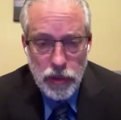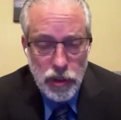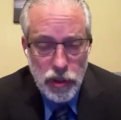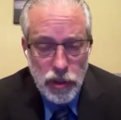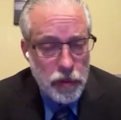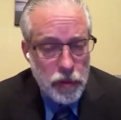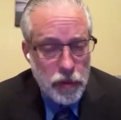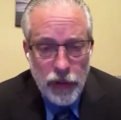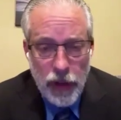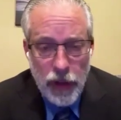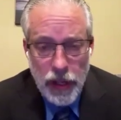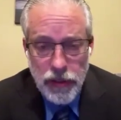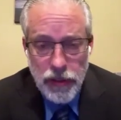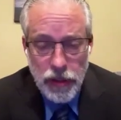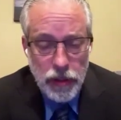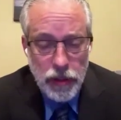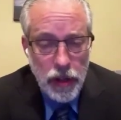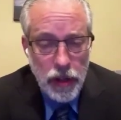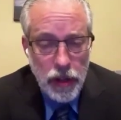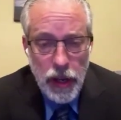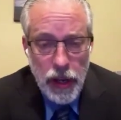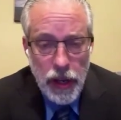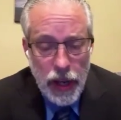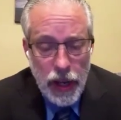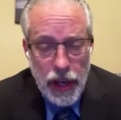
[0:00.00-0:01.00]

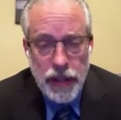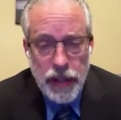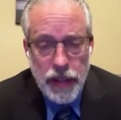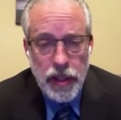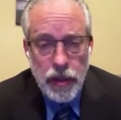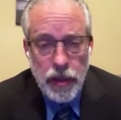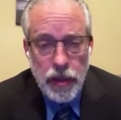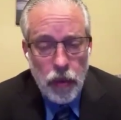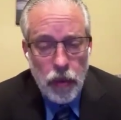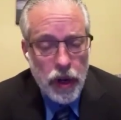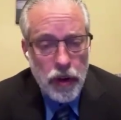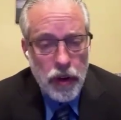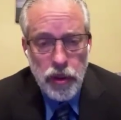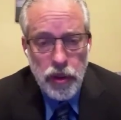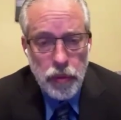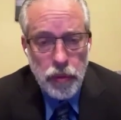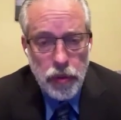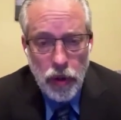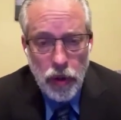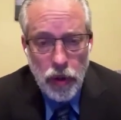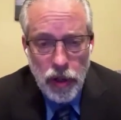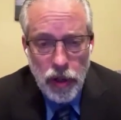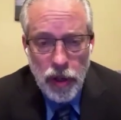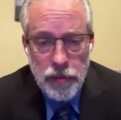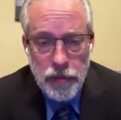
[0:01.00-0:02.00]
supervisor, asking what other
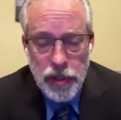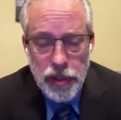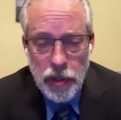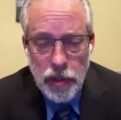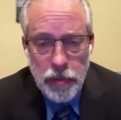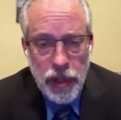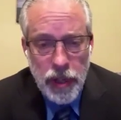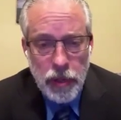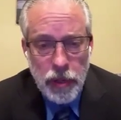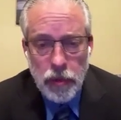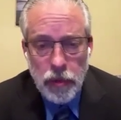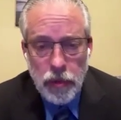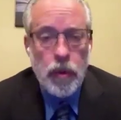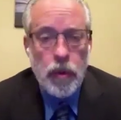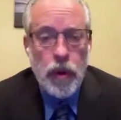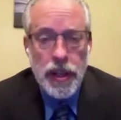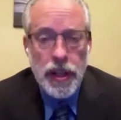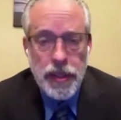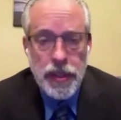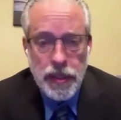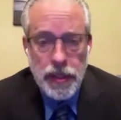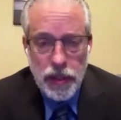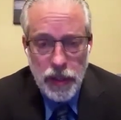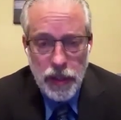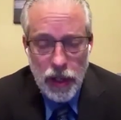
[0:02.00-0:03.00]
programs are being
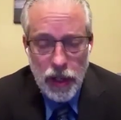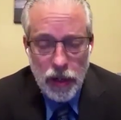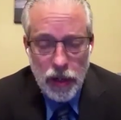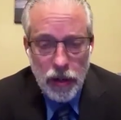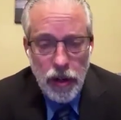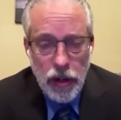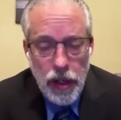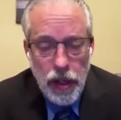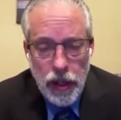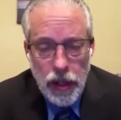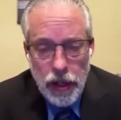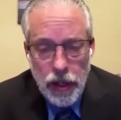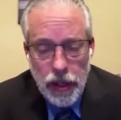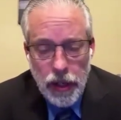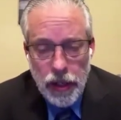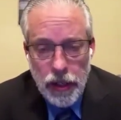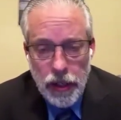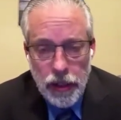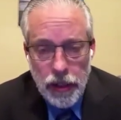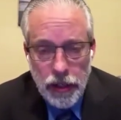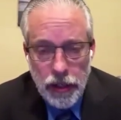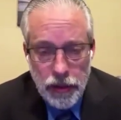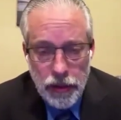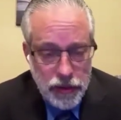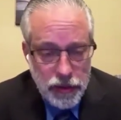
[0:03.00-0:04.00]
requested there.
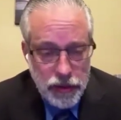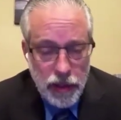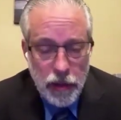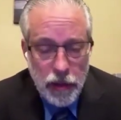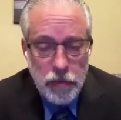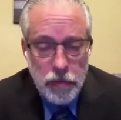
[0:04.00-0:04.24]
In